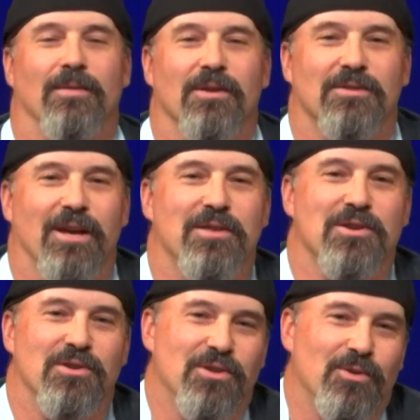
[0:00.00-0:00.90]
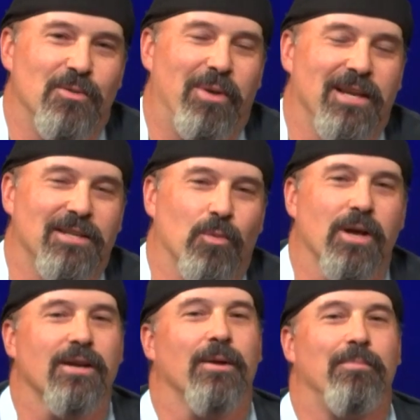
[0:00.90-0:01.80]
There's nothing nude painting. We're
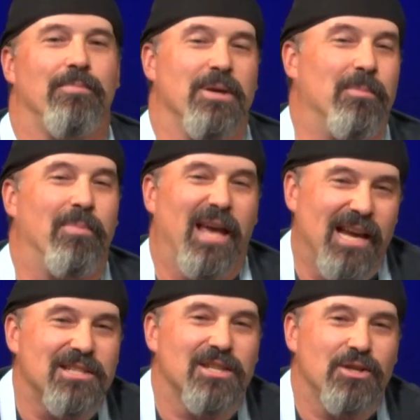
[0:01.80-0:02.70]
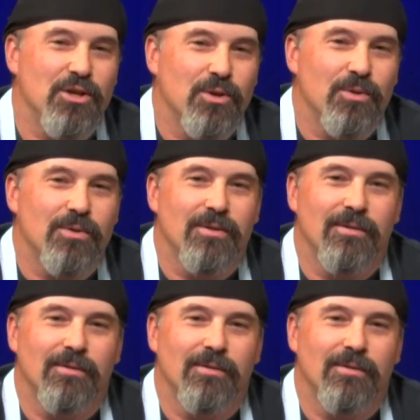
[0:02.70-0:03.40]
not going to be painting nude